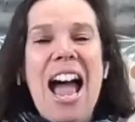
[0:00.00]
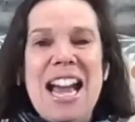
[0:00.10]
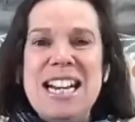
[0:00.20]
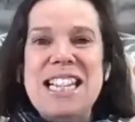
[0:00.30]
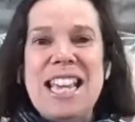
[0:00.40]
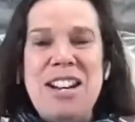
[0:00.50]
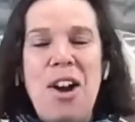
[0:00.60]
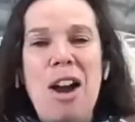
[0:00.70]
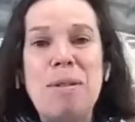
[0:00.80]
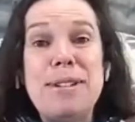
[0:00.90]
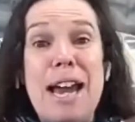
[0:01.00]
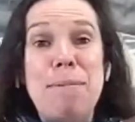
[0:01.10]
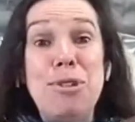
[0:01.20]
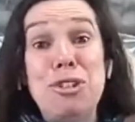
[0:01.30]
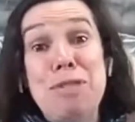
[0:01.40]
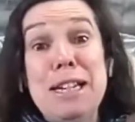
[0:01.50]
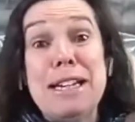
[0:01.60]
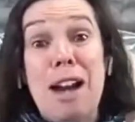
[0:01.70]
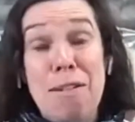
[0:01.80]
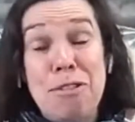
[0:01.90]
And then I was able to really
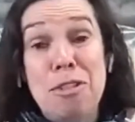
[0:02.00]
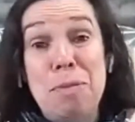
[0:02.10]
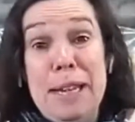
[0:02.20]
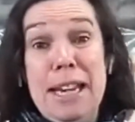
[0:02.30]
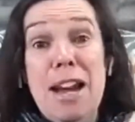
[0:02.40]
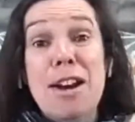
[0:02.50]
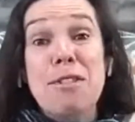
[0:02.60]
comfortably